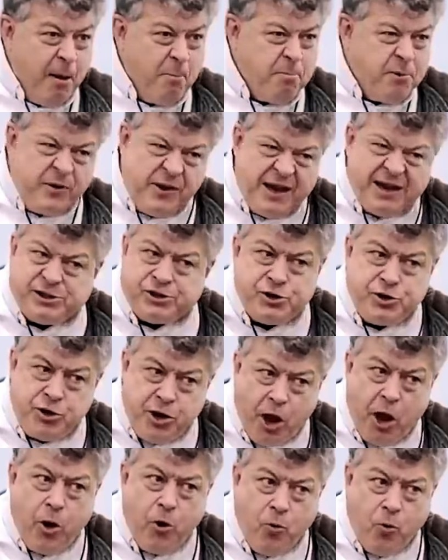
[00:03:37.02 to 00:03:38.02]
But there's
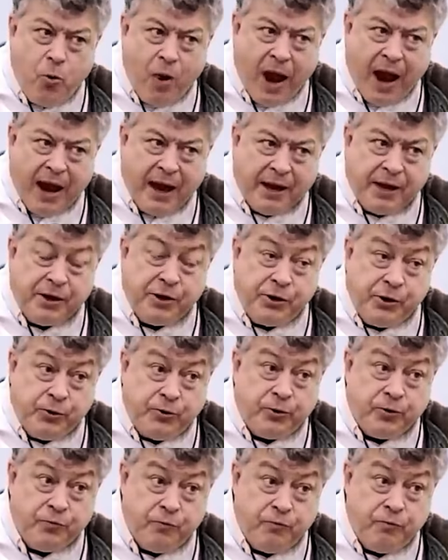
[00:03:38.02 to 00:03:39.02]
no way you
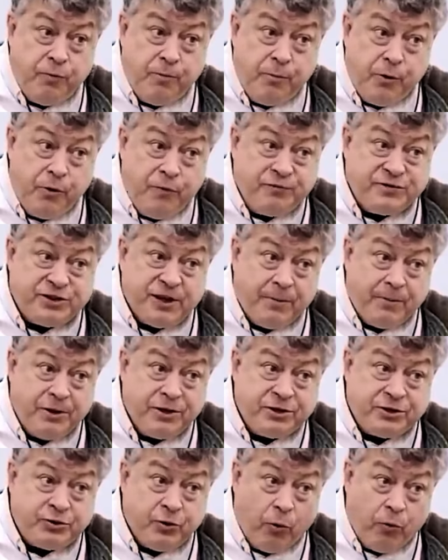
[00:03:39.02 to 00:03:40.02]
can remove
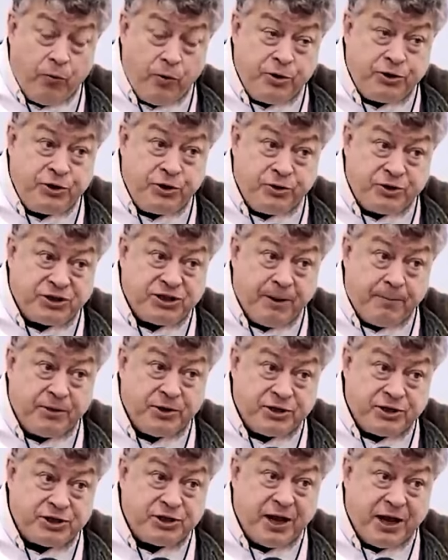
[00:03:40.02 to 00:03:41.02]
someone's or reduce
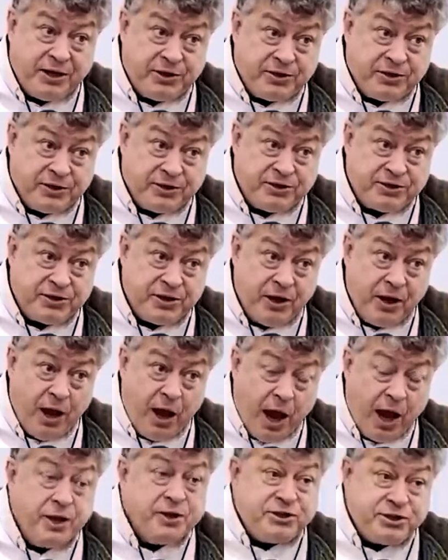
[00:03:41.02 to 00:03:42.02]
someone's status
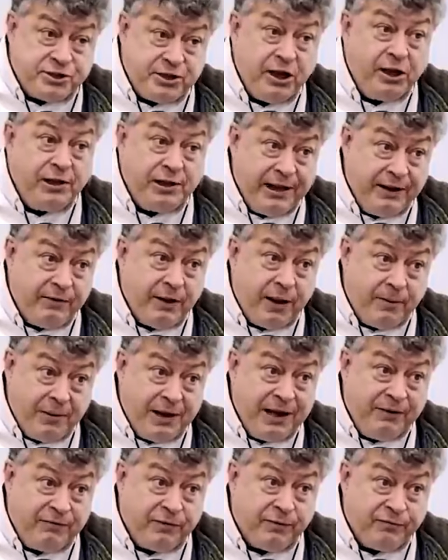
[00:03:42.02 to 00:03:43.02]
and still
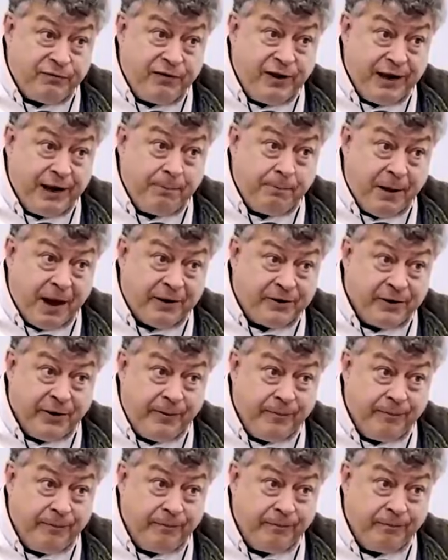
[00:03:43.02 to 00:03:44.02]
leave them feeling better.
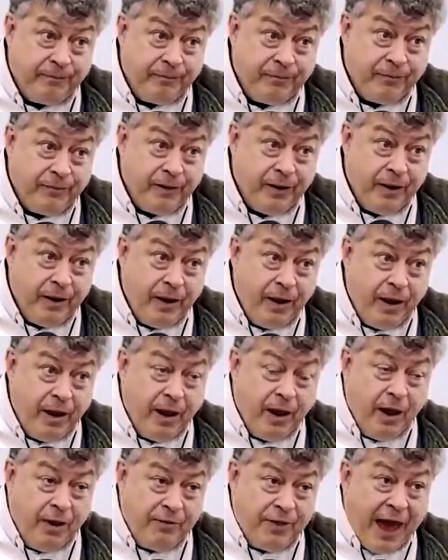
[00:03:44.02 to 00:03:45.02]

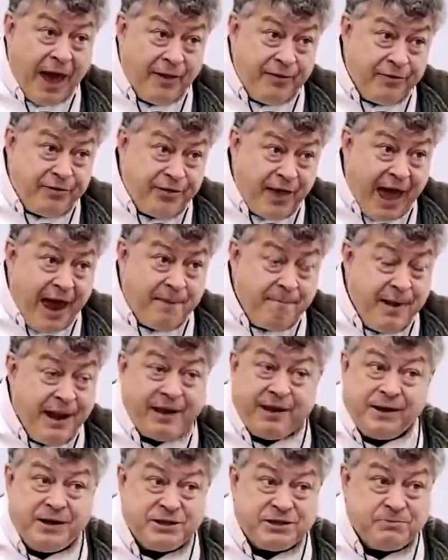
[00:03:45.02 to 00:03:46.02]
That
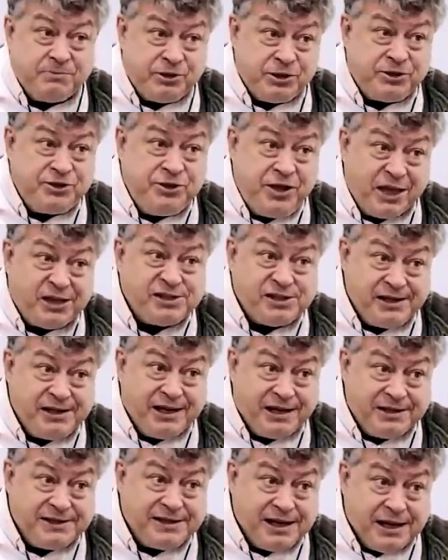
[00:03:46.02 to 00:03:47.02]
mechanism just doesn't
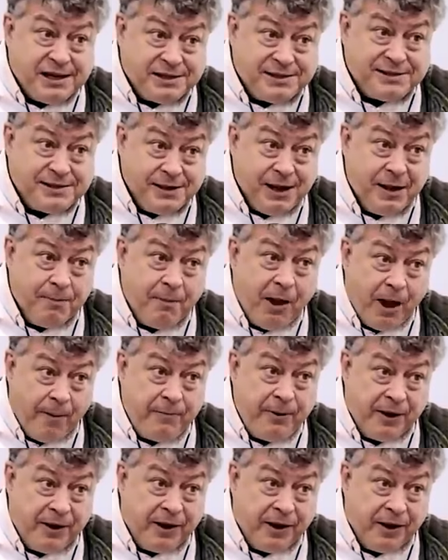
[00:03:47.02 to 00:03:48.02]
exist, in my
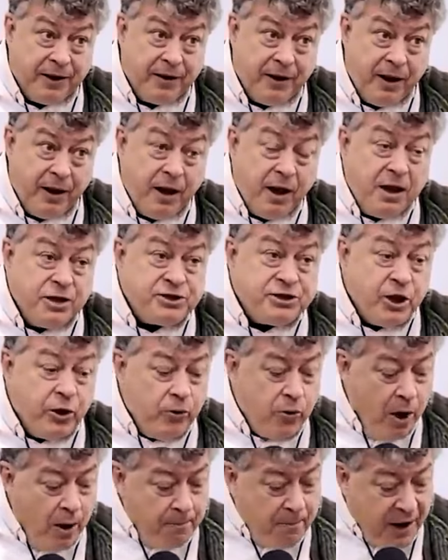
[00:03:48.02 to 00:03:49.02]
opinion.
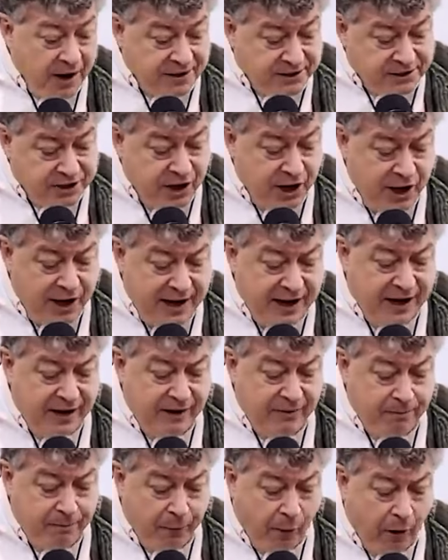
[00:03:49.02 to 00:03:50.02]
So by
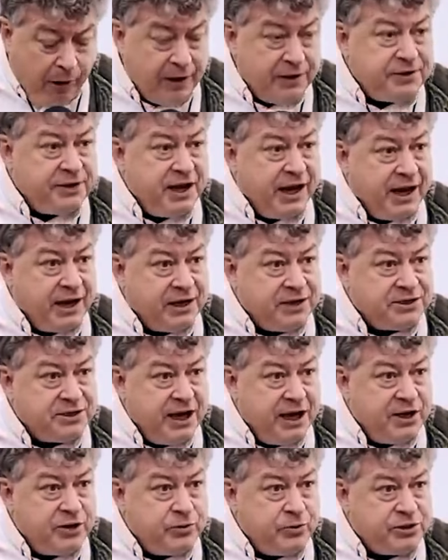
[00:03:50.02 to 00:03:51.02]
turning politics
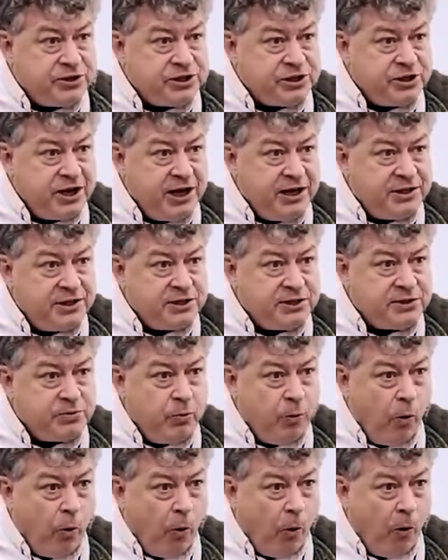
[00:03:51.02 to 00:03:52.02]
into a status
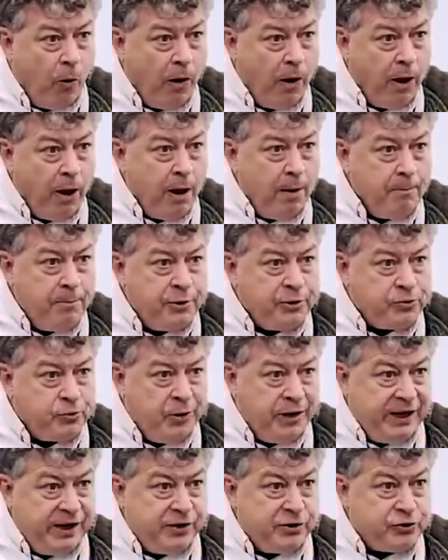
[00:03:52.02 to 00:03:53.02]
war
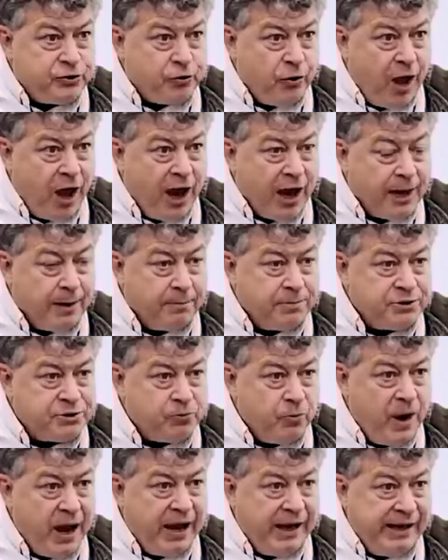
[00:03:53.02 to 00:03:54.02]
between
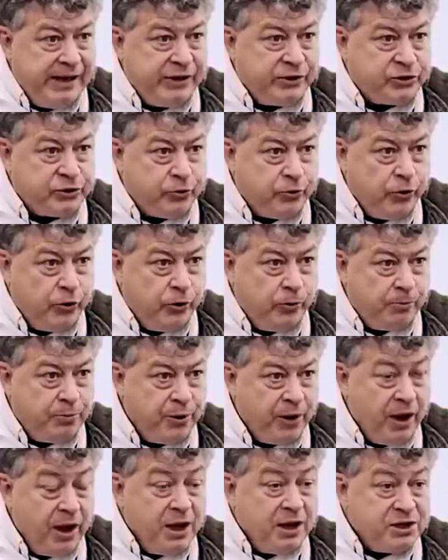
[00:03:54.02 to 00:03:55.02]
tribes, where each group
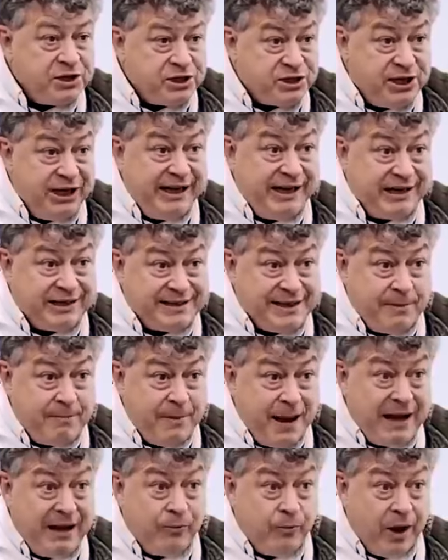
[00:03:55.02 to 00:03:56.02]
seeks in
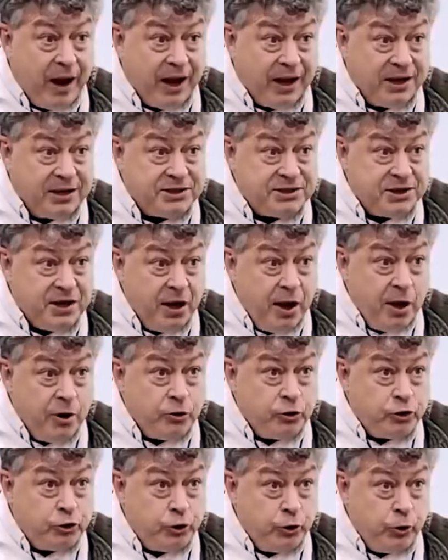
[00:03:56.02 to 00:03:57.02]
many ways
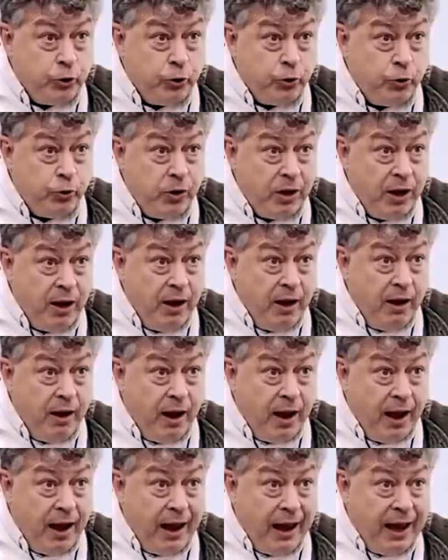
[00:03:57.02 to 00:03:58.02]
to
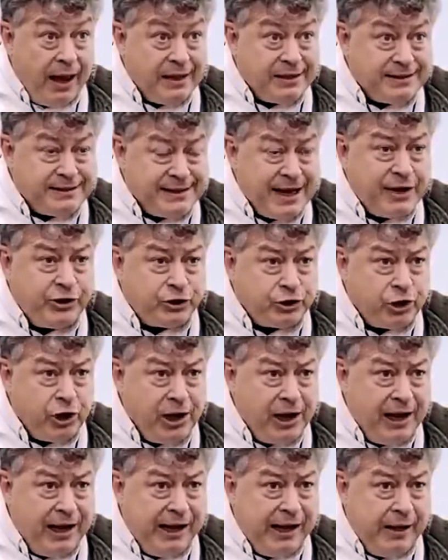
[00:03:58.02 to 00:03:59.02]

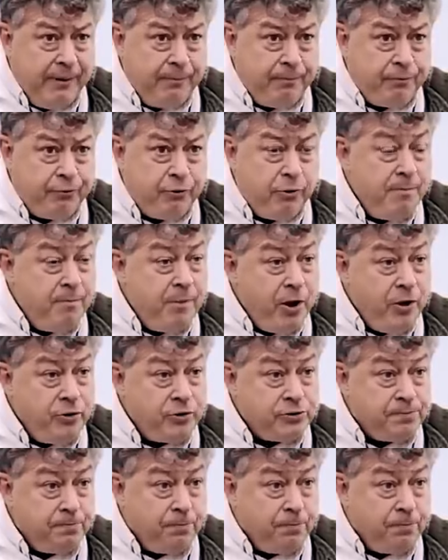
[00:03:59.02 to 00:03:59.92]
essentially promote